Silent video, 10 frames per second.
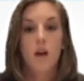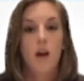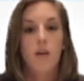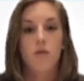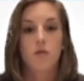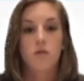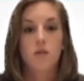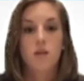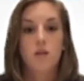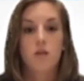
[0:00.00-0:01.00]
After
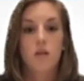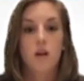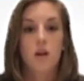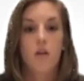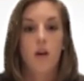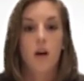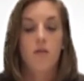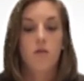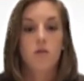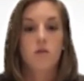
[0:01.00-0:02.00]
losing in a lot of
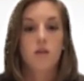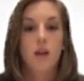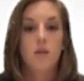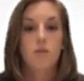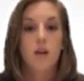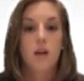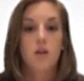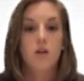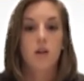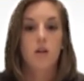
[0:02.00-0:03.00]
close games
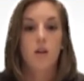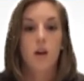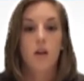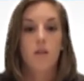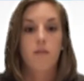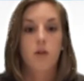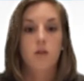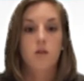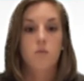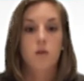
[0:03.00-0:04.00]
last year, the
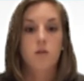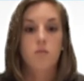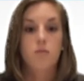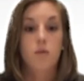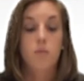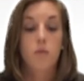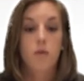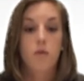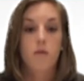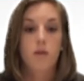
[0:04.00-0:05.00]
Falcons want to
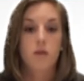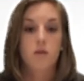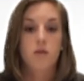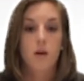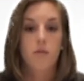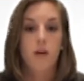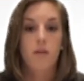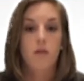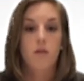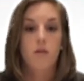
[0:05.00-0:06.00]
improve on their
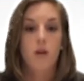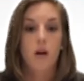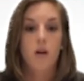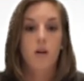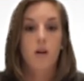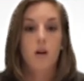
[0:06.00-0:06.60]
sub-500 record.